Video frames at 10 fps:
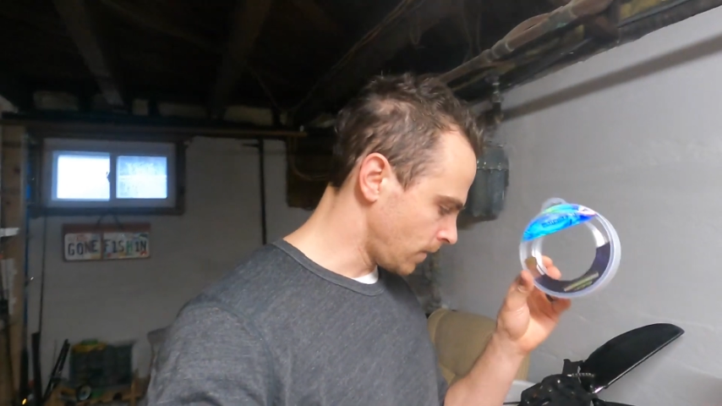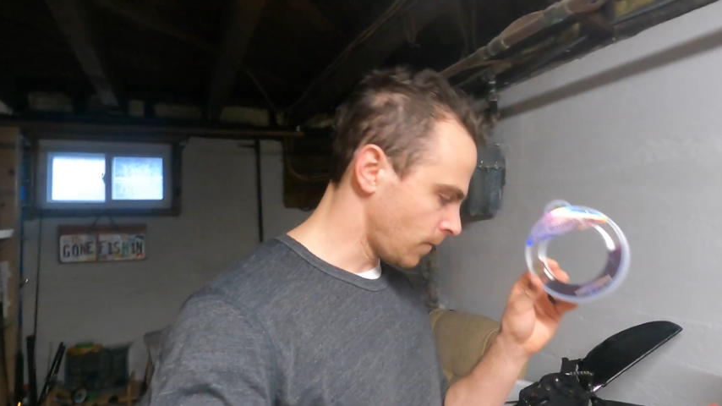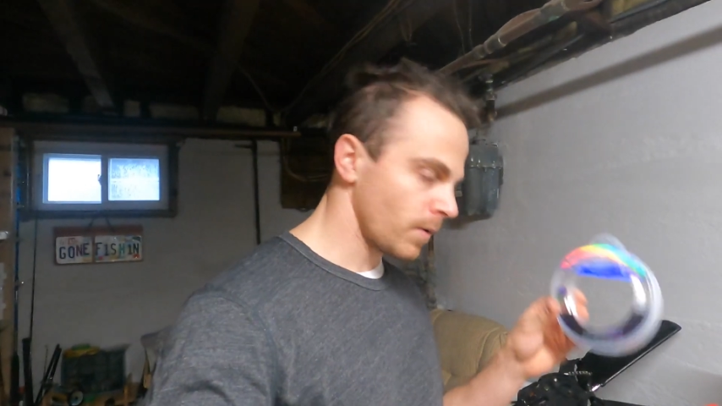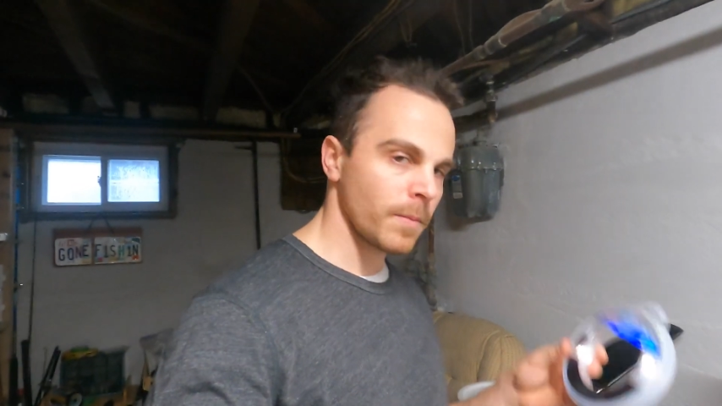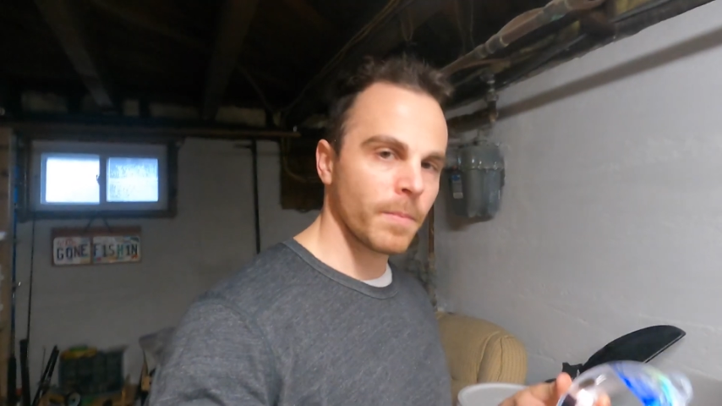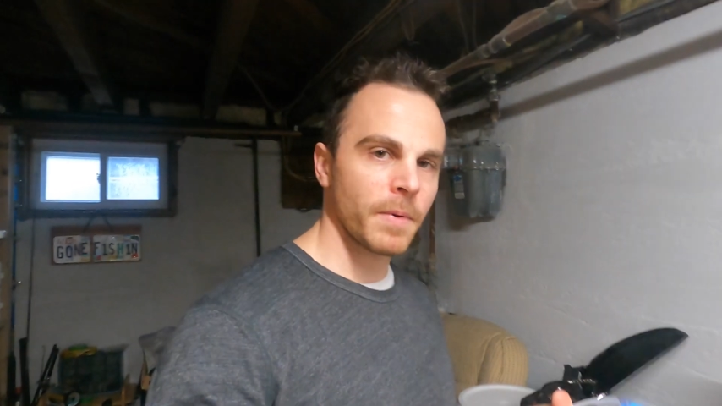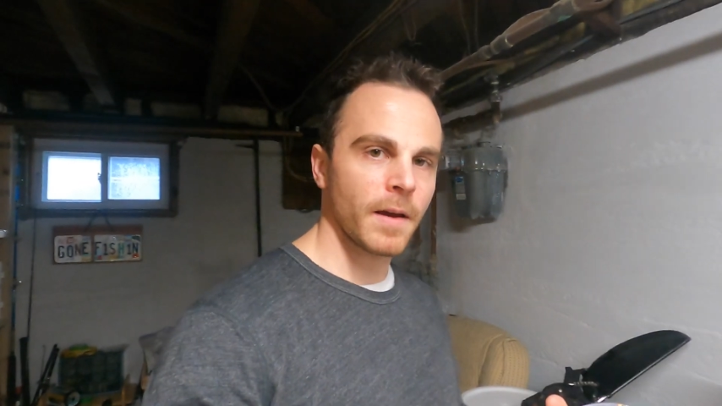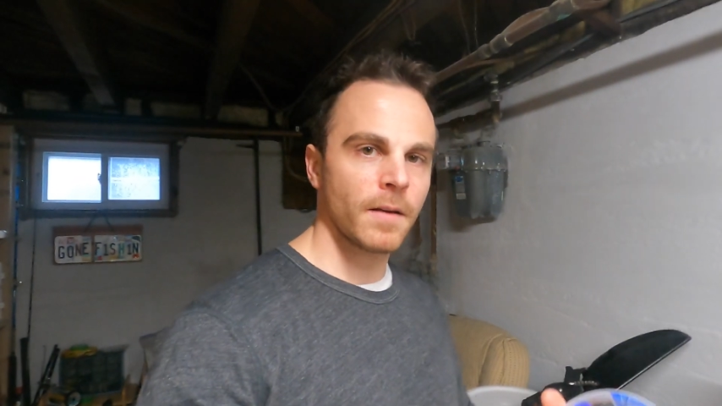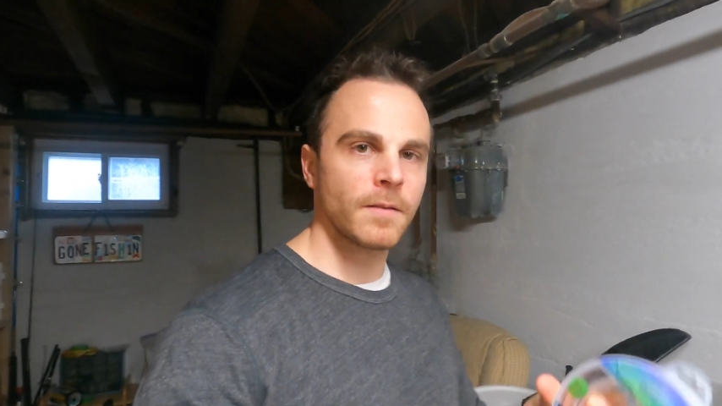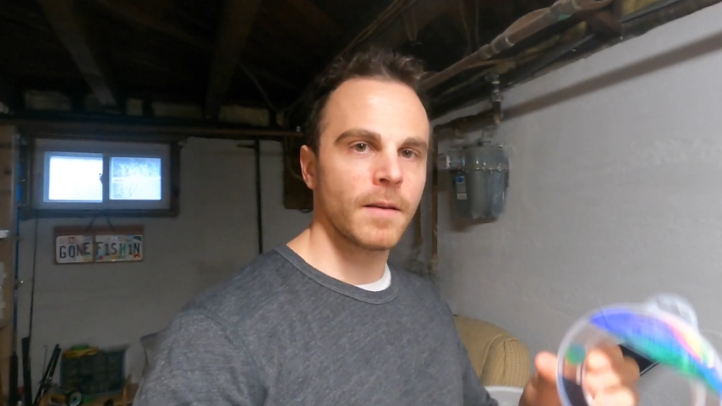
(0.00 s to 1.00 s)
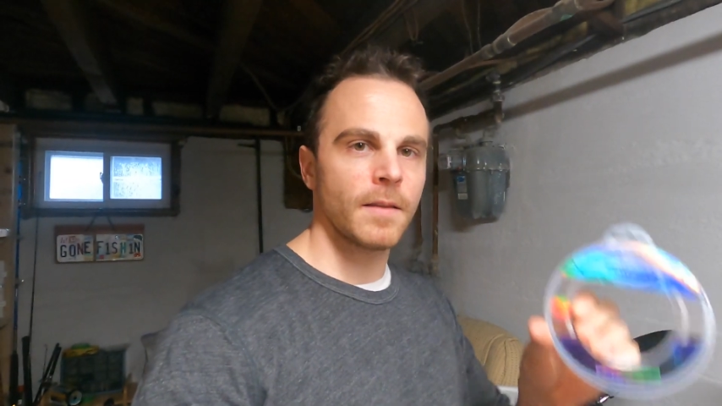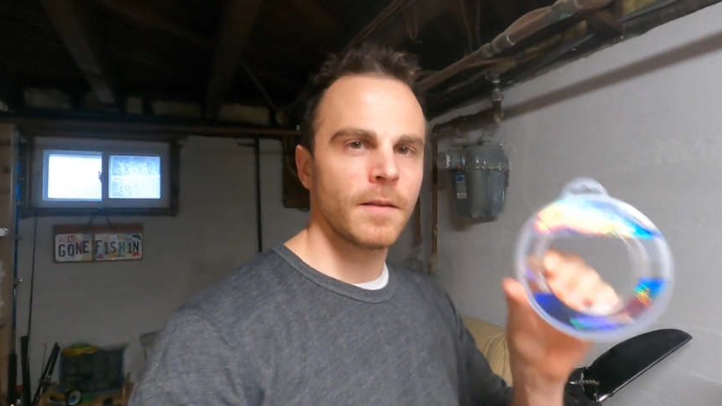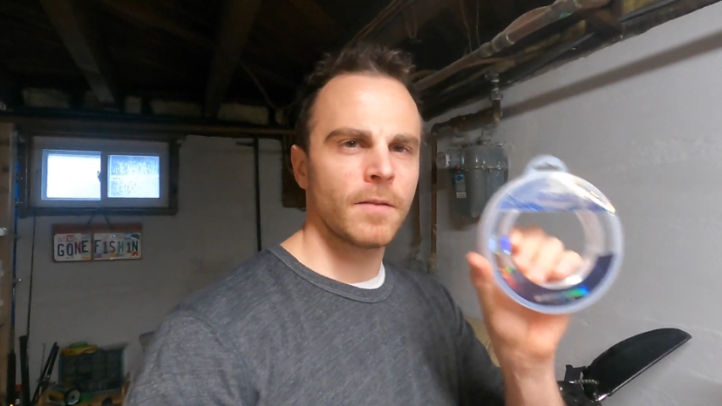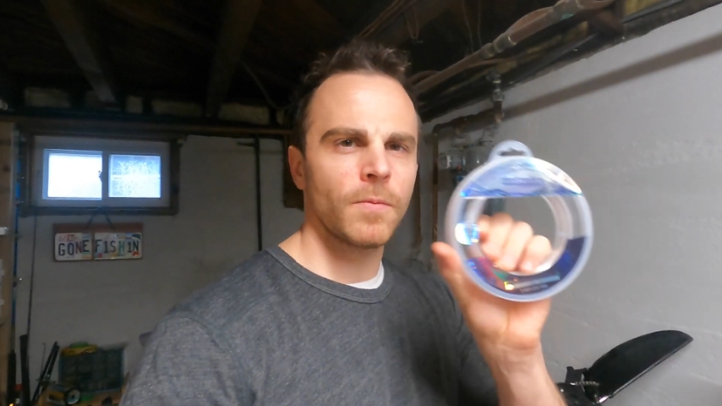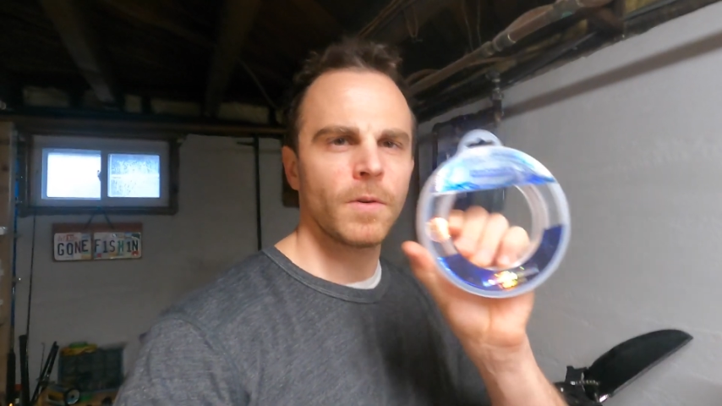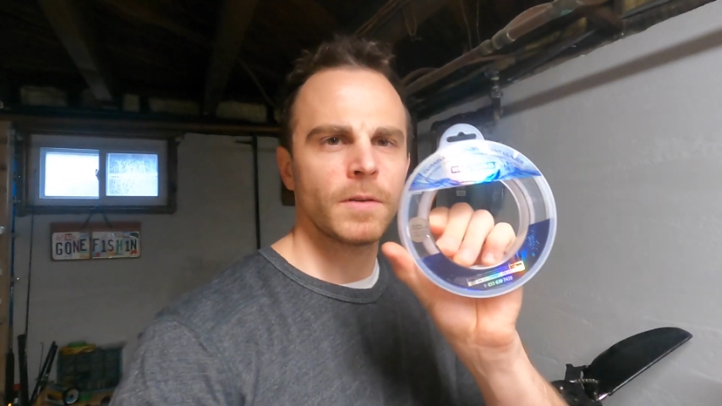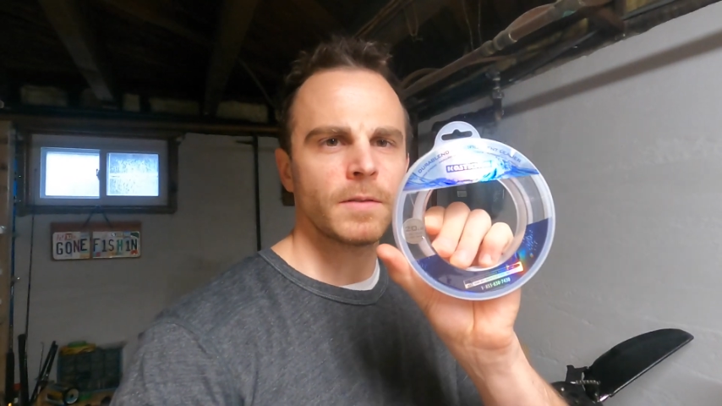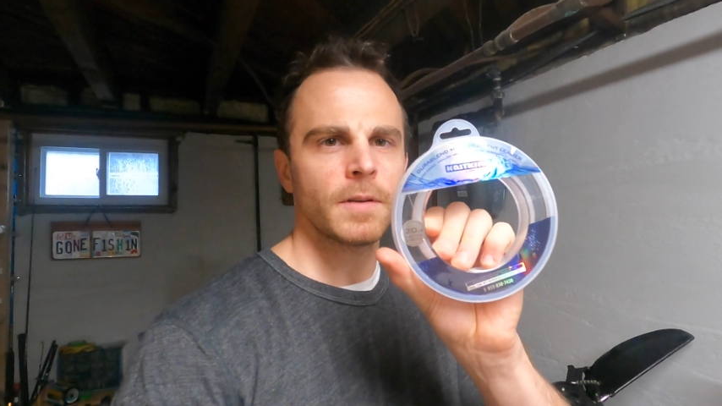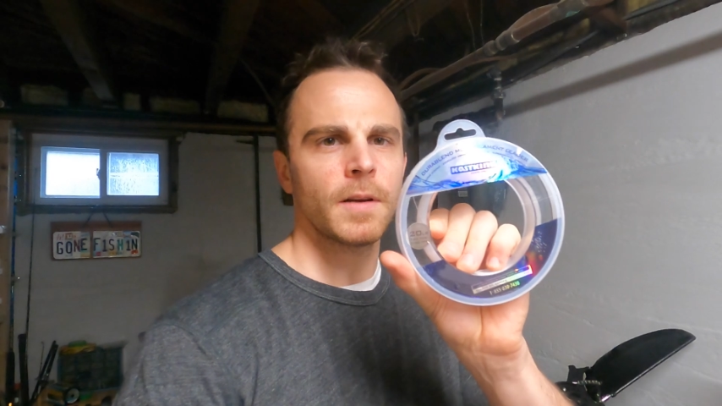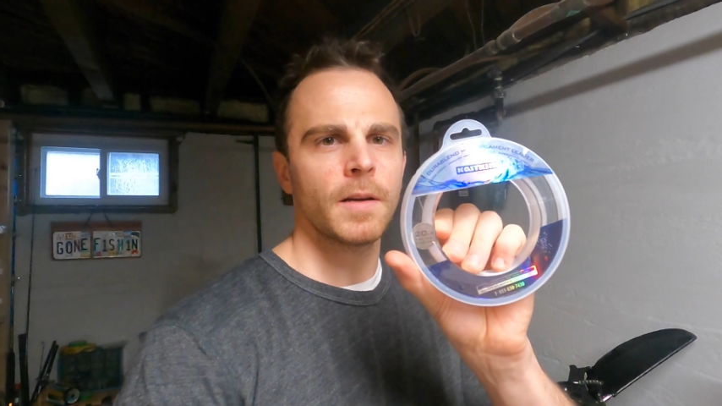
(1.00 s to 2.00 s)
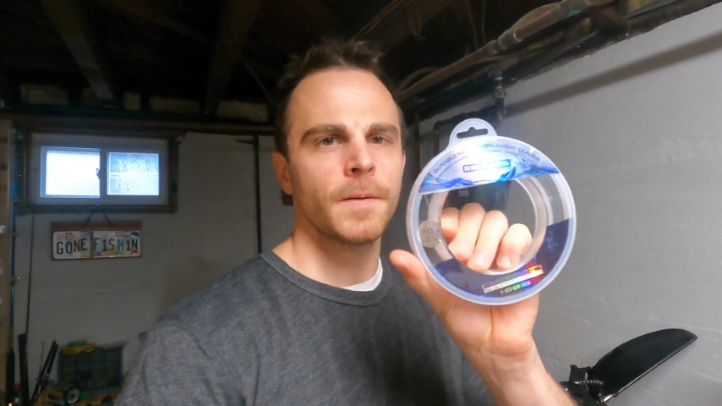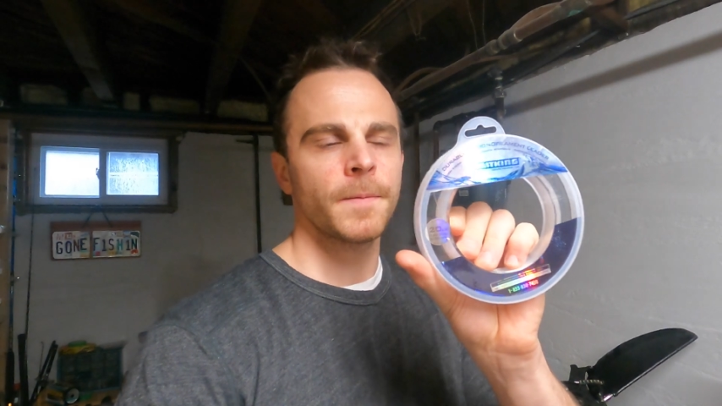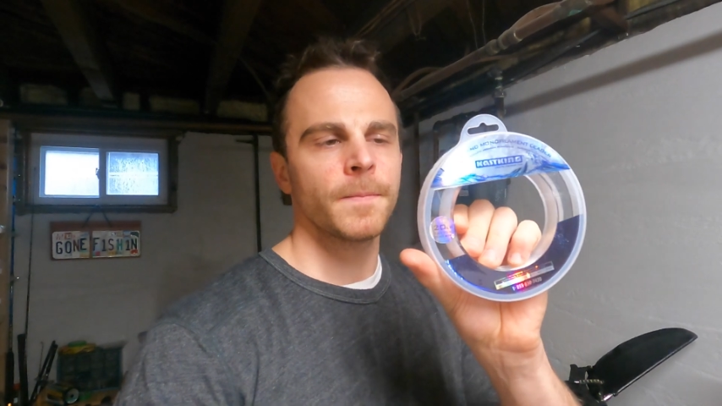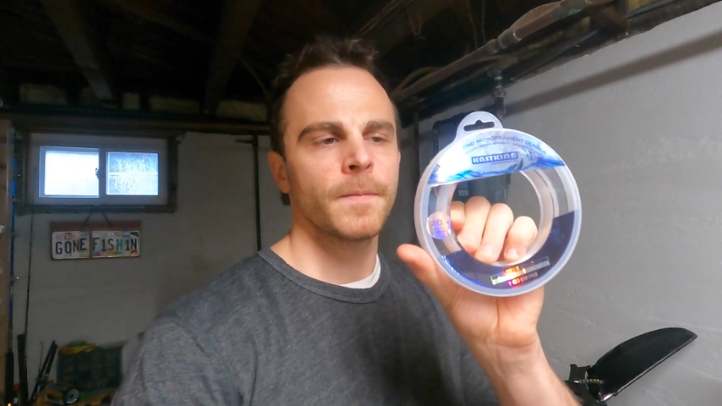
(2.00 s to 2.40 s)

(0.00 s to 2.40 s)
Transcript: 20 pounds and this was uh,